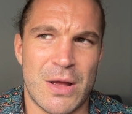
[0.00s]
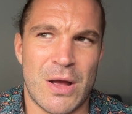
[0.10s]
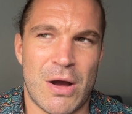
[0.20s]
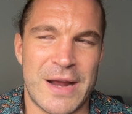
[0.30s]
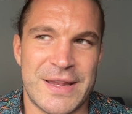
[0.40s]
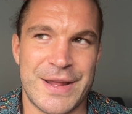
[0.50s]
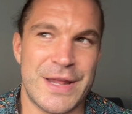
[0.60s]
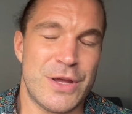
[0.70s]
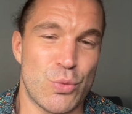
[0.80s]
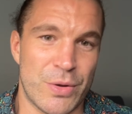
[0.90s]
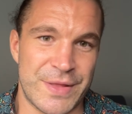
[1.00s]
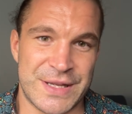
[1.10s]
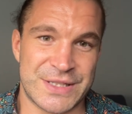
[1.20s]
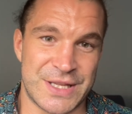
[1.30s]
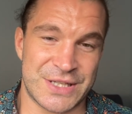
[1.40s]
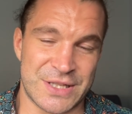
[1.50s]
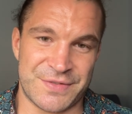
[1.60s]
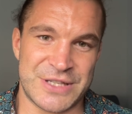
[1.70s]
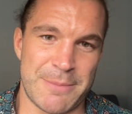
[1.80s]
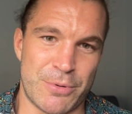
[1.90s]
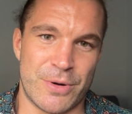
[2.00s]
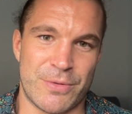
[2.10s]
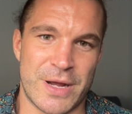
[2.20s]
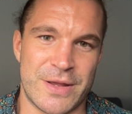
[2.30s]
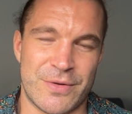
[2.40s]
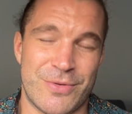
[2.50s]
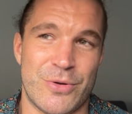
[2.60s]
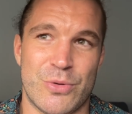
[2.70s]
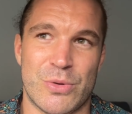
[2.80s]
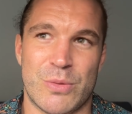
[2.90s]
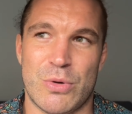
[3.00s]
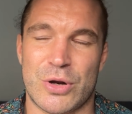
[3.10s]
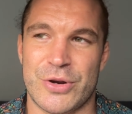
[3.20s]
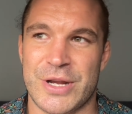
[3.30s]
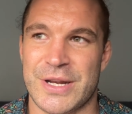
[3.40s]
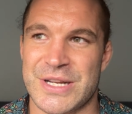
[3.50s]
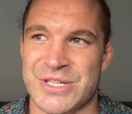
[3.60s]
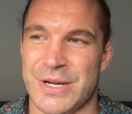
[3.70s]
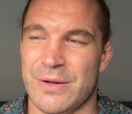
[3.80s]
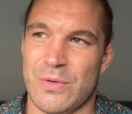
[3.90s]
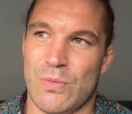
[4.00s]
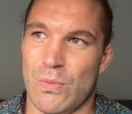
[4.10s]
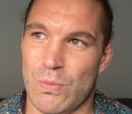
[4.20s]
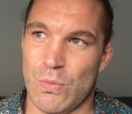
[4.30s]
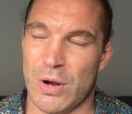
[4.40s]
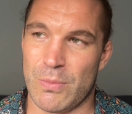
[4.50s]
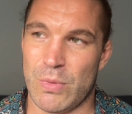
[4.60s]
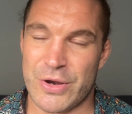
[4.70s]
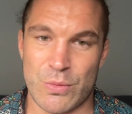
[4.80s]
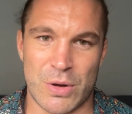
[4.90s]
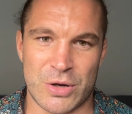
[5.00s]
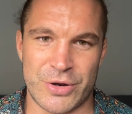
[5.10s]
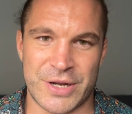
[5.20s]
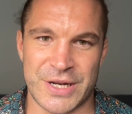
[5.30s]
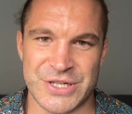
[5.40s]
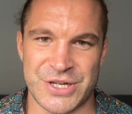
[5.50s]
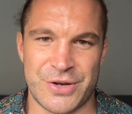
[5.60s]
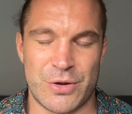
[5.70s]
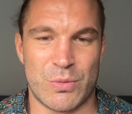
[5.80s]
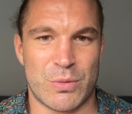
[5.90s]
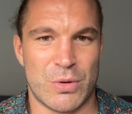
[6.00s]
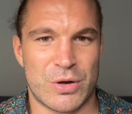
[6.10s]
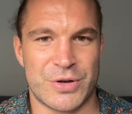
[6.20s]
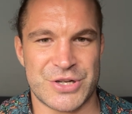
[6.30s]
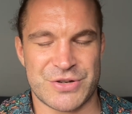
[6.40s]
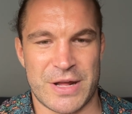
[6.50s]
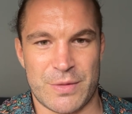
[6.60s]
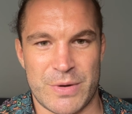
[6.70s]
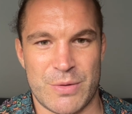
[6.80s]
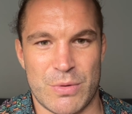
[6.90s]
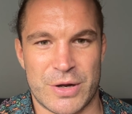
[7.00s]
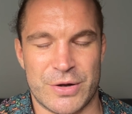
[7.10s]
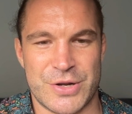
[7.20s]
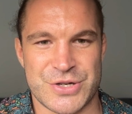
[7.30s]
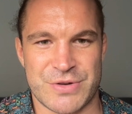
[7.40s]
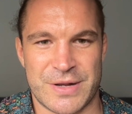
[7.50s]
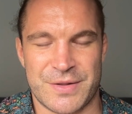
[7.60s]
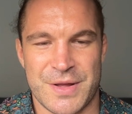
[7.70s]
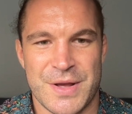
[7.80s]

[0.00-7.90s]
ideally, you want this stuff separate, right? You want to work on your conditioning. When you work on your conditioning, you want to work on your strength when you're working on your strength.